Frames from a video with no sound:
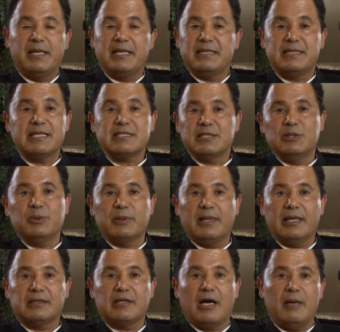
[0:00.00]
but it doesn't look
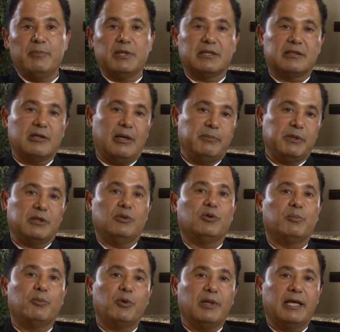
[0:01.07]
like topic. Topic
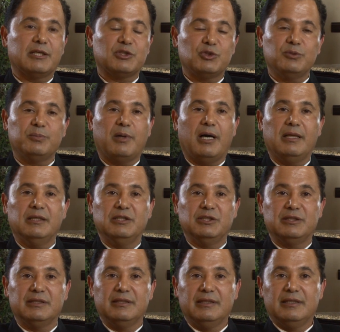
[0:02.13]
look more like shoe
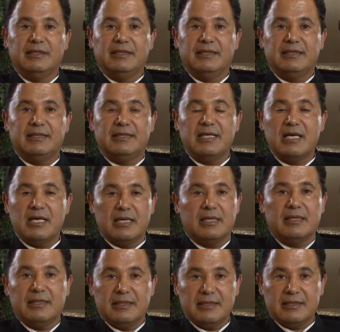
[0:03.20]
polish. The
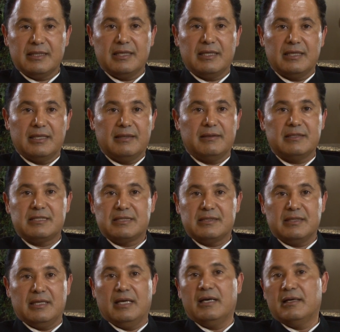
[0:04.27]

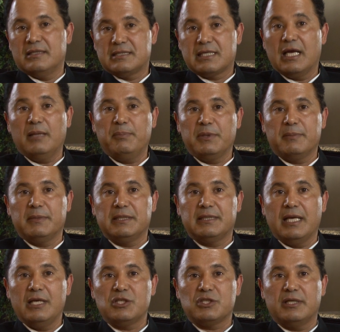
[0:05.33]
scalp
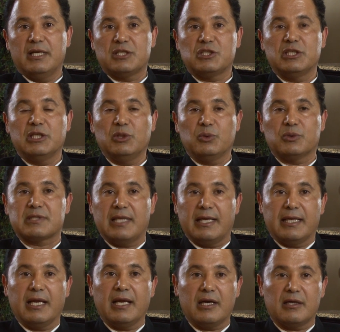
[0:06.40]
pigmentation actually looks like
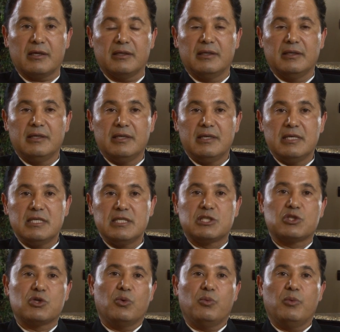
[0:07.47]
hair.
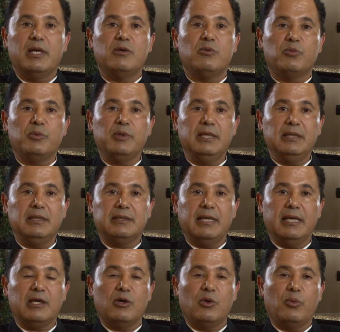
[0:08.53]
So when we
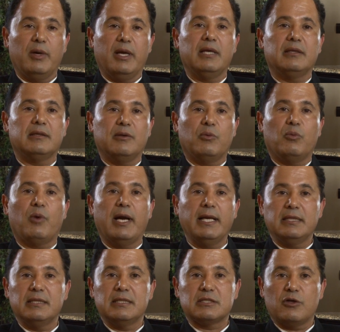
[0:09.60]
take away the
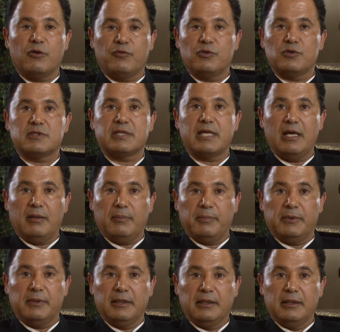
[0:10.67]
whiteness of your scalp,
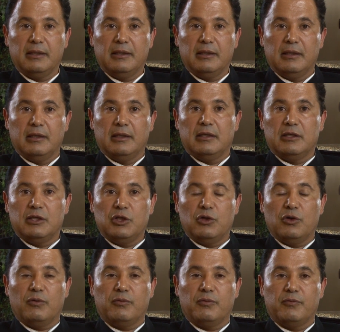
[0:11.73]
you
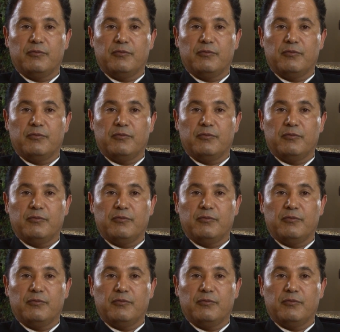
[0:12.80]
know,